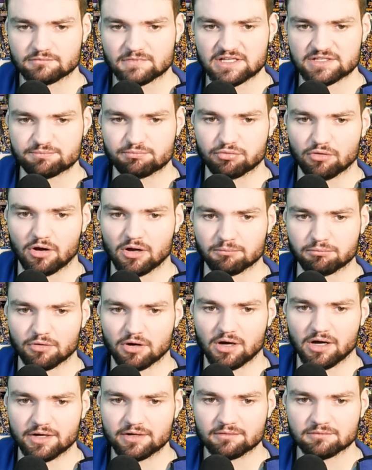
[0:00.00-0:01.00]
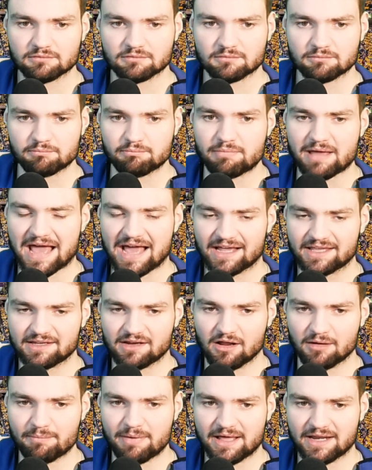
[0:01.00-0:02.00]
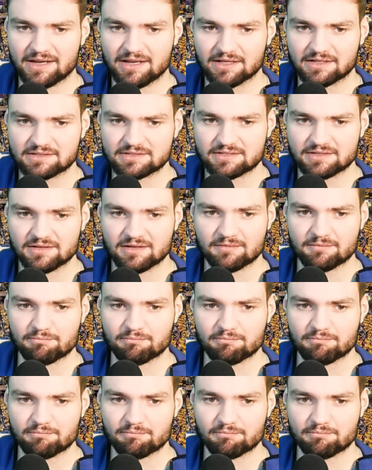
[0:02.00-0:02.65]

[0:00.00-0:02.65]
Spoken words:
As Braun backing on Benedict,